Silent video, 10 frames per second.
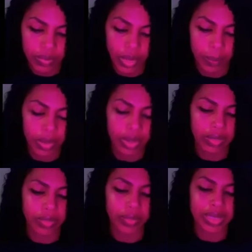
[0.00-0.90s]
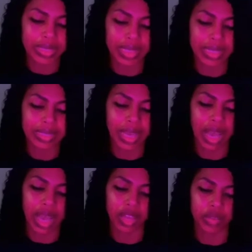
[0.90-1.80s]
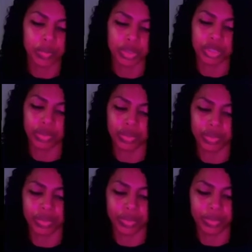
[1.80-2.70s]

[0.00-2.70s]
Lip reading: I'm hearing even when the sun is hot, you pursue through.